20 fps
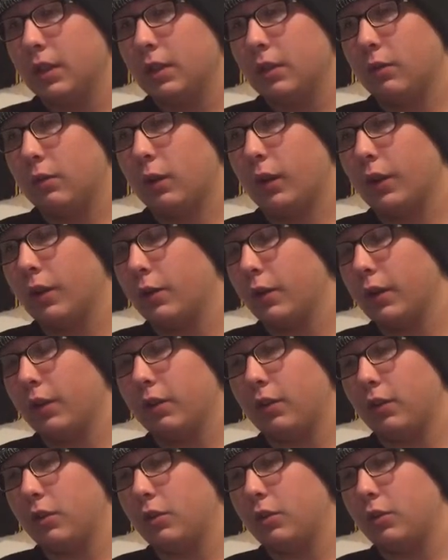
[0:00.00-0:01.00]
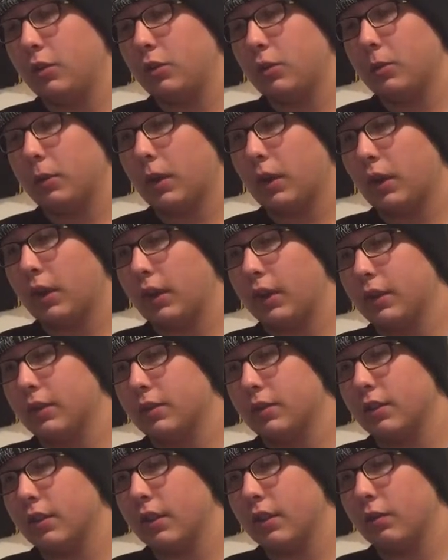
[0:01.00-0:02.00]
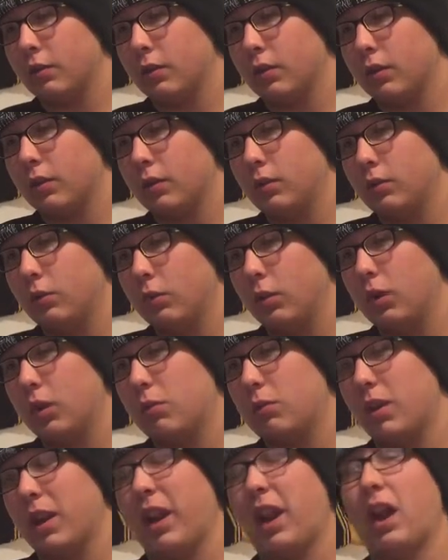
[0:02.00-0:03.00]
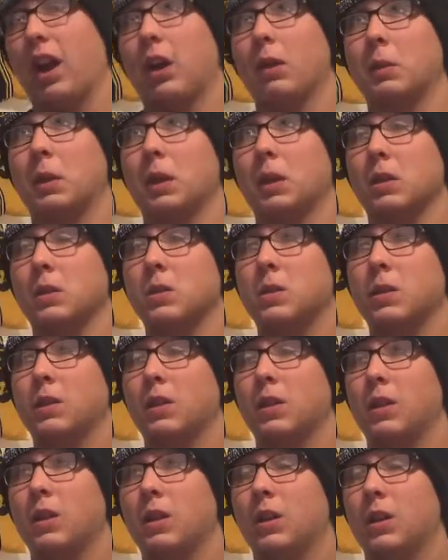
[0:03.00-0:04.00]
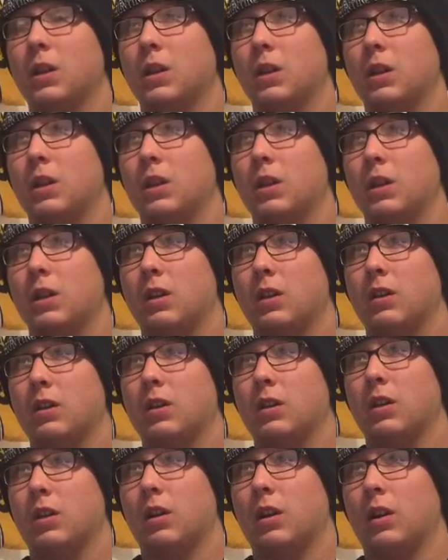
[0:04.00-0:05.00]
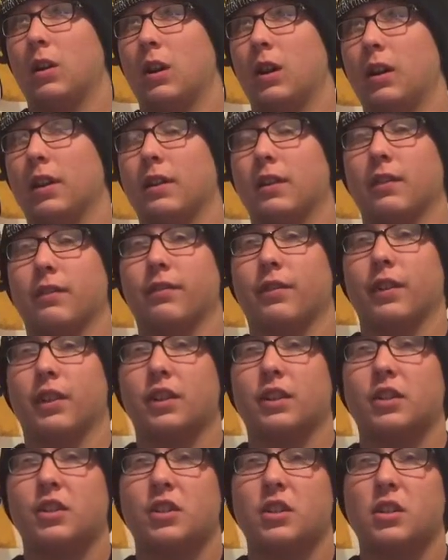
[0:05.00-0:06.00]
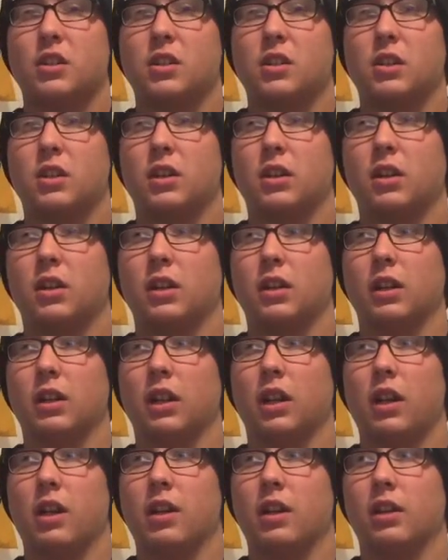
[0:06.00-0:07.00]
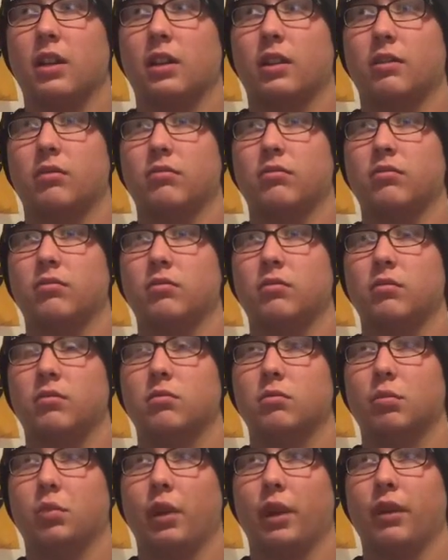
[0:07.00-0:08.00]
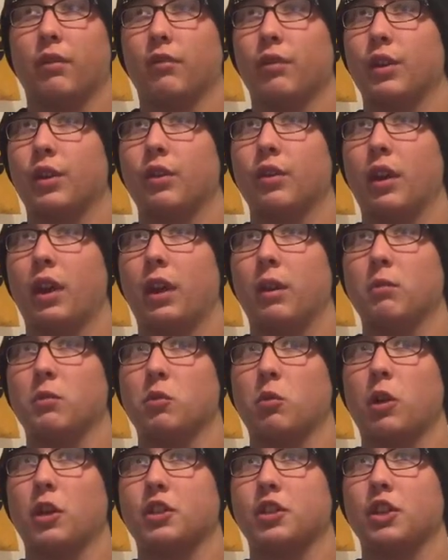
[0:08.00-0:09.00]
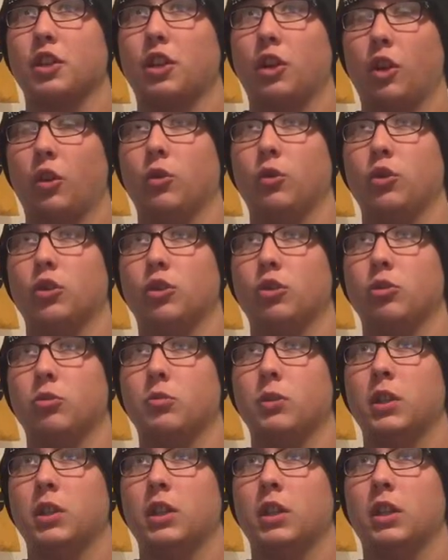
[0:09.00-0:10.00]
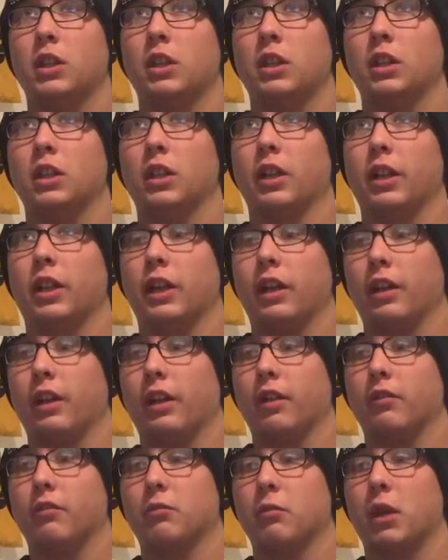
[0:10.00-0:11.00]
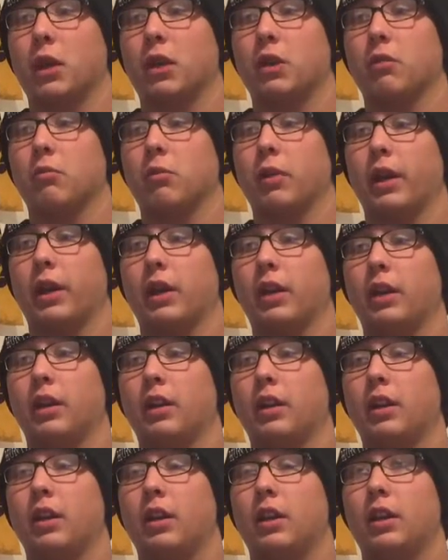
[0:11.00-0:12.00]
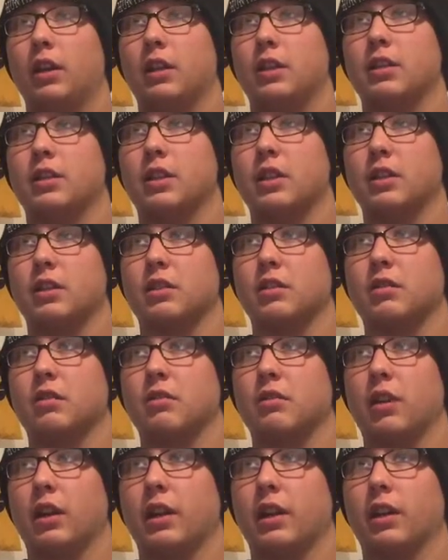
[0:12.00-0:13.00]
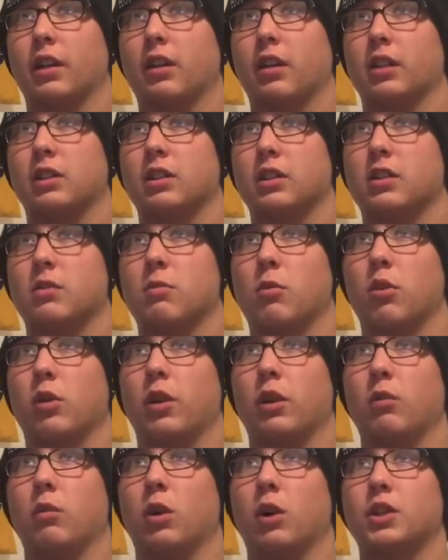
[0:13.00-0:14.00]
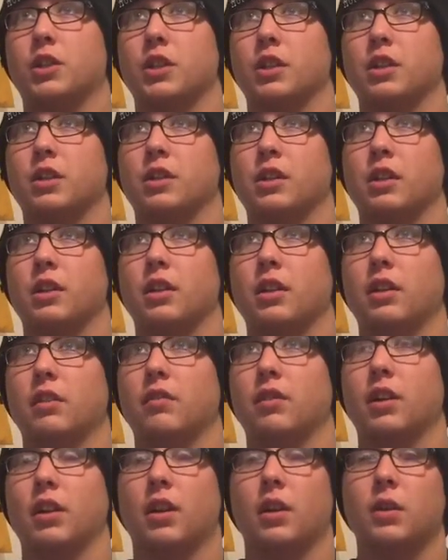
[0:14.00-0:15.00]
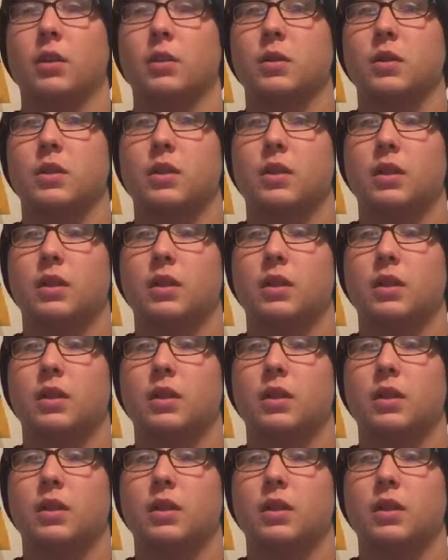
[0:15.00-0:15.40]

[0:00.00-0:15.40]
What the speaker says: Why do I do YouTube? I already answered that one. What are my hobbies? I like to fish. I like playing video games, watching YouTube. Like, I have been in bed since 9 o'clock this morning watching Sunday videos,